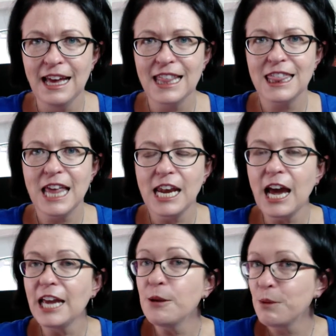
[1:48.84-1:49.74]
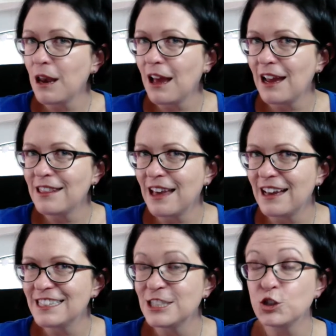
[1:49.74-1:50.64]
Then I apply
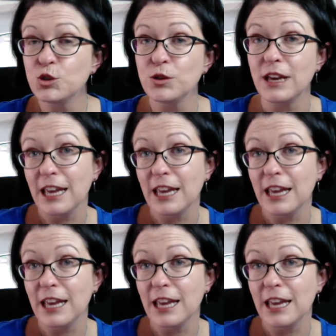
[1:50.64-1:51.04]
that to the